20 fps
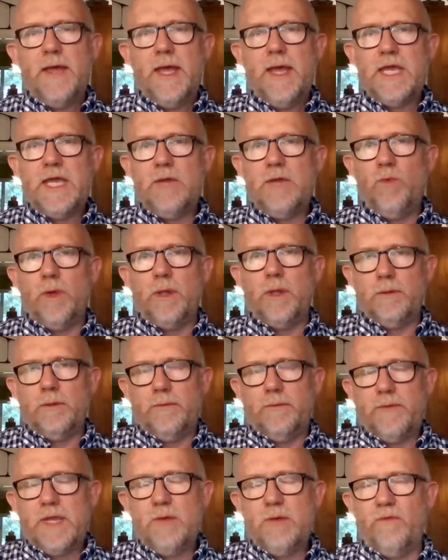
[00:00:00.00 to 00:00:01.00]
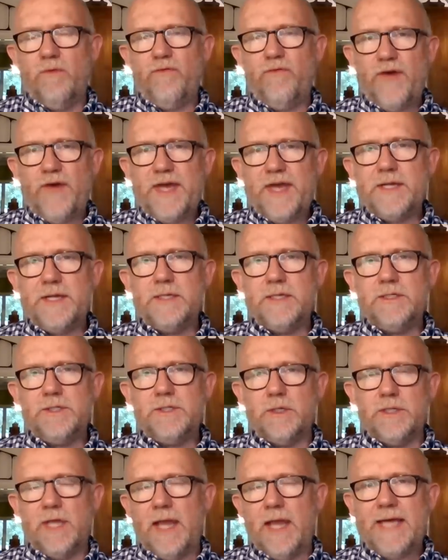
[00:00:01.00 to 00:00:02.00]
He will fight it
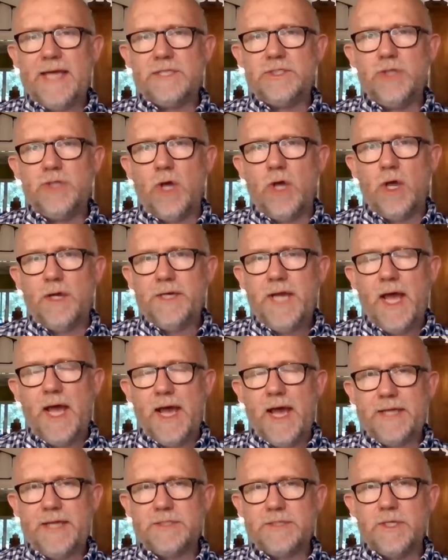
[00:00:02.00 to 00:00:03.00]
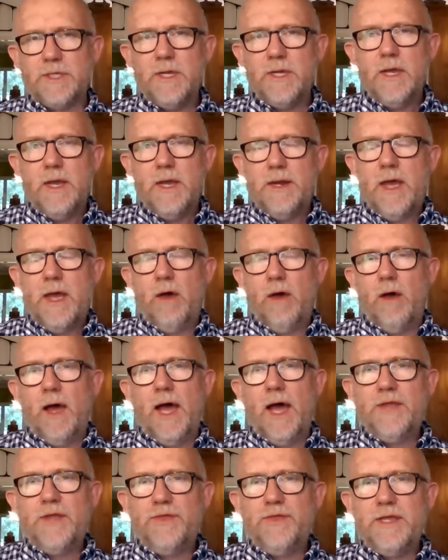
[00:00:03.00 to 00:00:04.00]
until the last dog dies. Now,
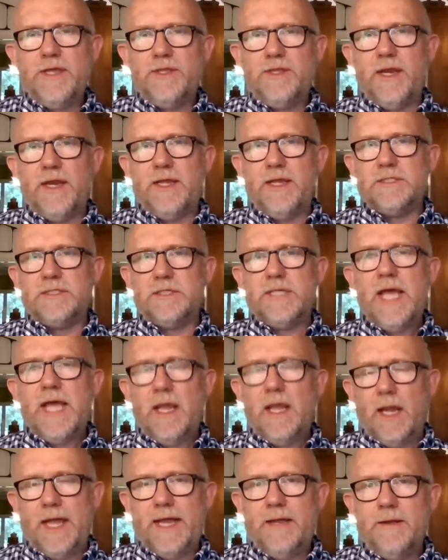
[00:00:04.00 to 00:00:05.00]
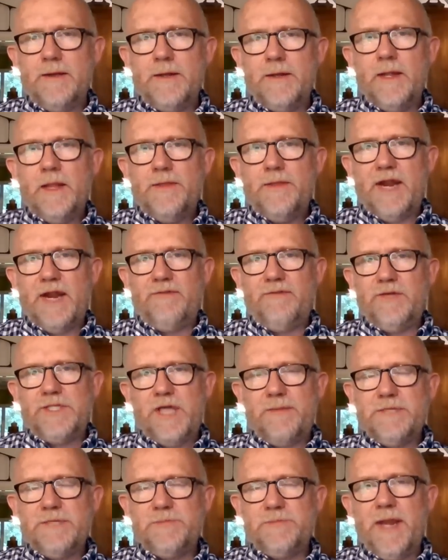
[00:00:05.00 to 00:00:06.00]
I think that it's telling that every
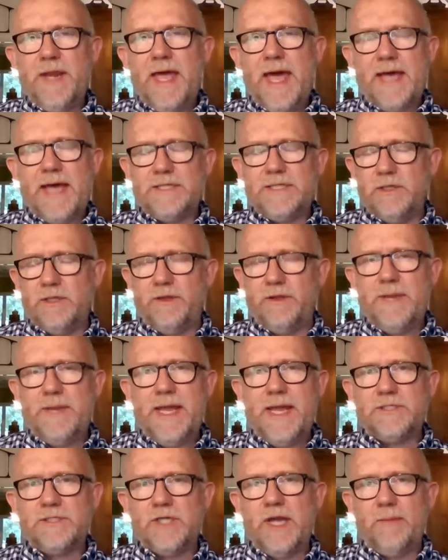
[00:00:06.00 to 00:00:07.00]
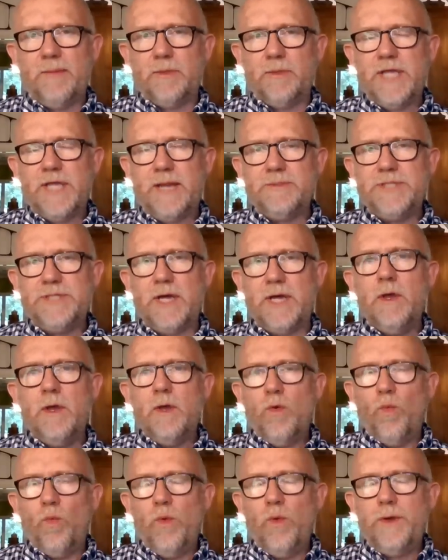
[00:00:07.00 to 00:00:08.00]
time he's only been asked a couple of times now,
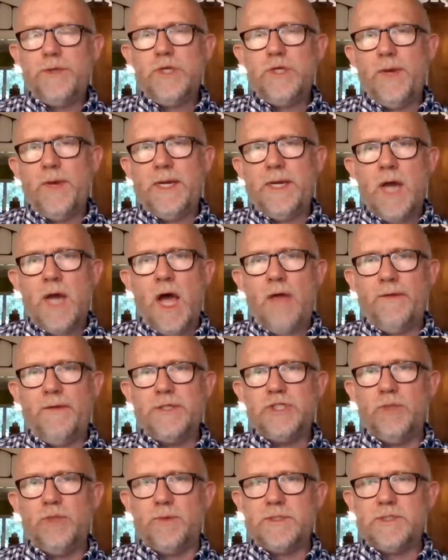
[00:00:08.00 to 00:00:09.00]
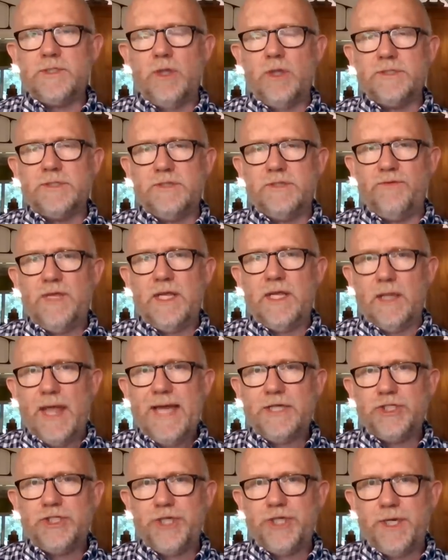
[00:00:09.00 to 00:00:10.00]
will you acknowledge the results of the
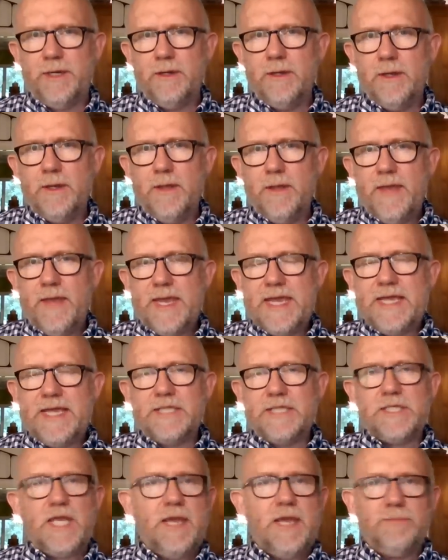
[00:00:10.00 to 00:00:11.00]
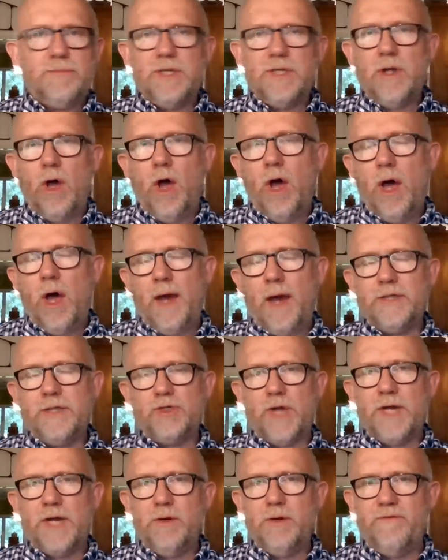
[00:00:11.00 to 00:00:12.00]
election? He has hemmed and hawed and
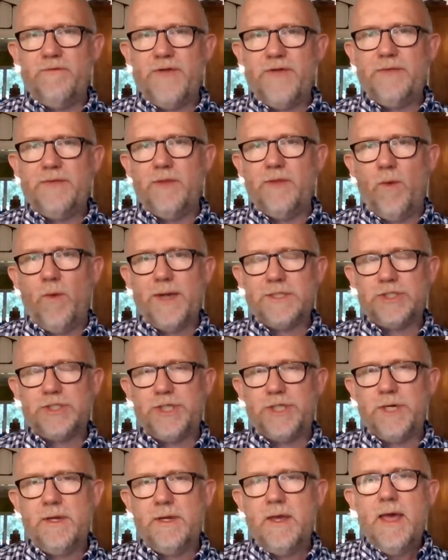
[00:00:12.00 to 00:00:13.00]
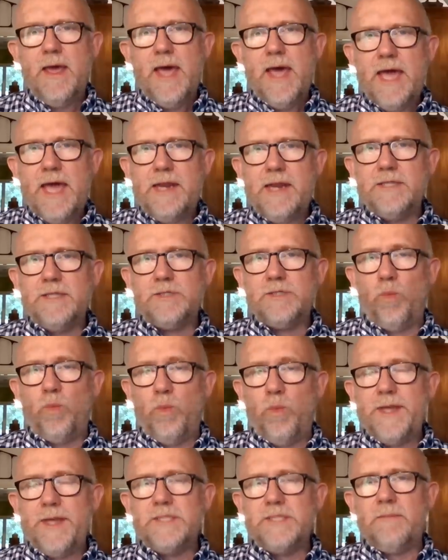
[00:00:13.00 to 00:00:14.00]
tried to evade the question. And it
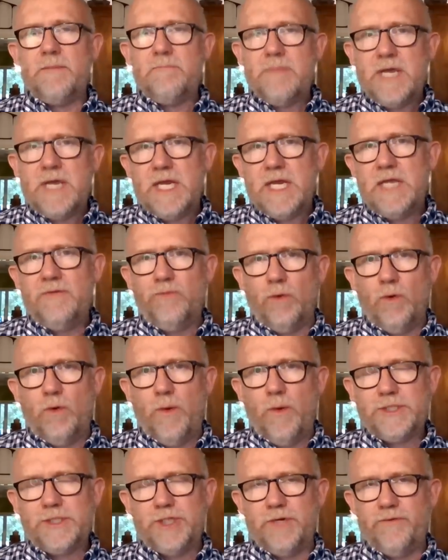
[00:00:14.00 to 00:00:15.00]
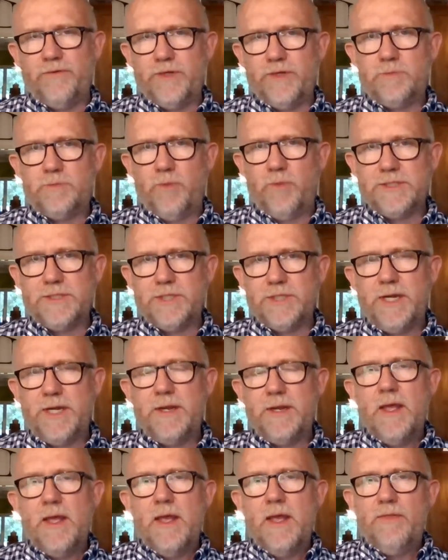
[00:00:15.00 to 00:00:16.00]
is a meaningful question for this
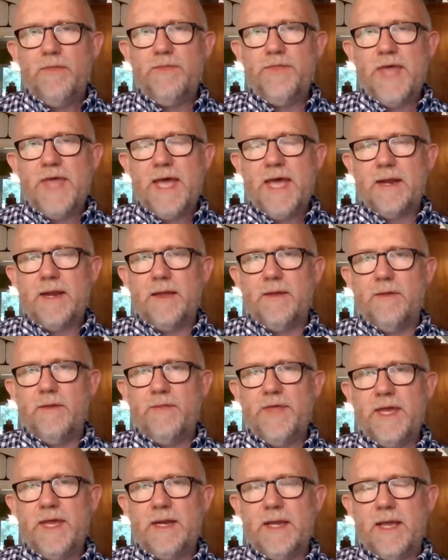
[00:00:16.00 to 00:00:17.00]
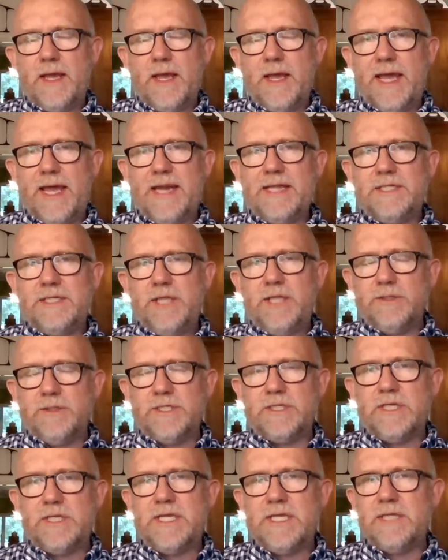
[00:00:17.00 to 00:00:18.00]
president and it
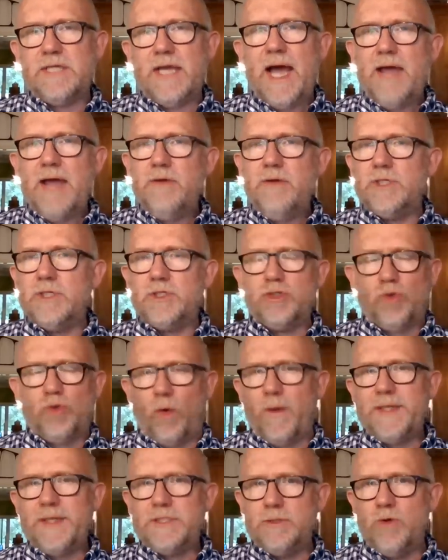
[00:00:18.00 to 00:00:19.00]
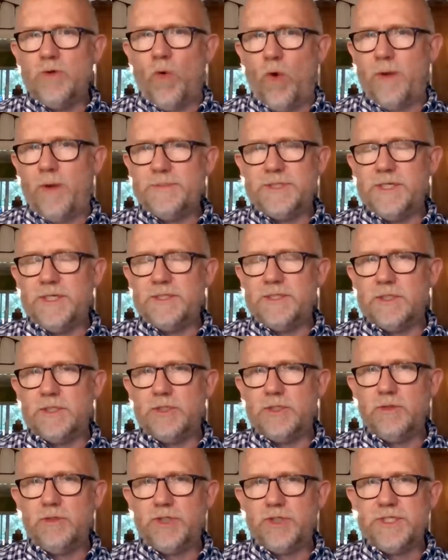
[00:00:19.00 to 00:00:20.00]
tells us he's a guy who destroys norms and
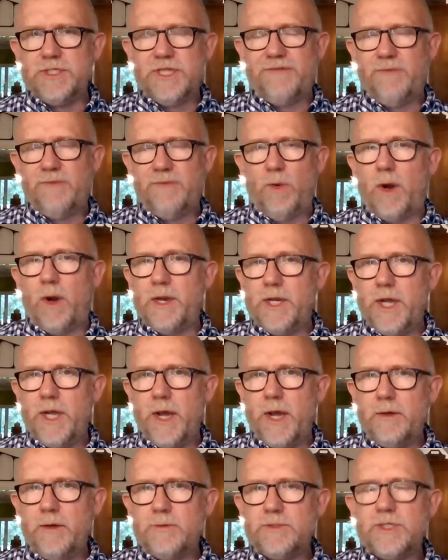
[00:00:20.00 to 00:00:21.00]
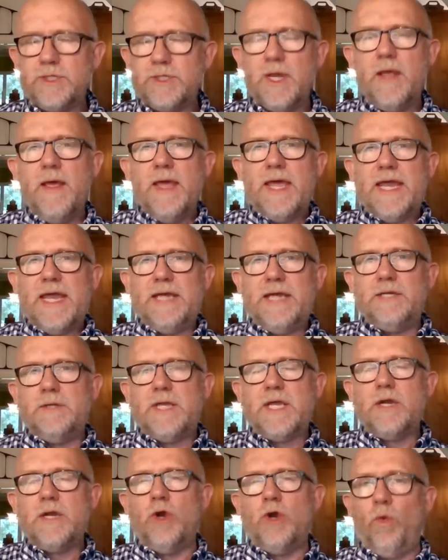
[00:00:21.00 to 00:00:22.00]
institutions everywhere he goes.
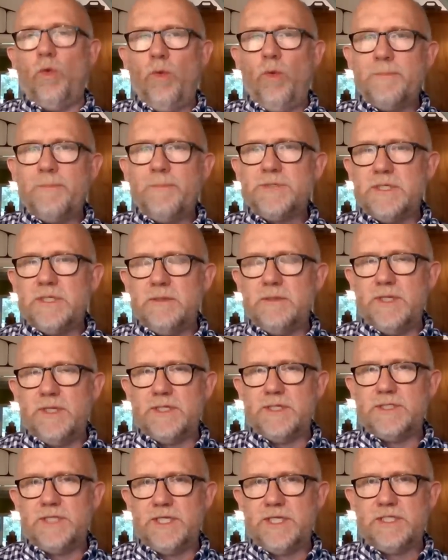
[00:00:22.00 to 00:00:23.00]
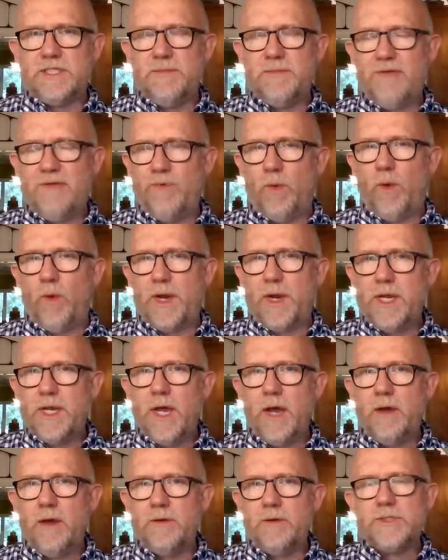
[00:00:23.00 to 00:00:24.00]
He corrupts the system everywhere he
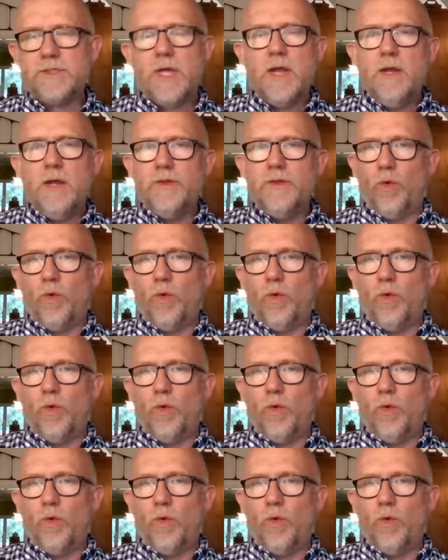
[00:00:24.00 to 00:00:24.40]
goes.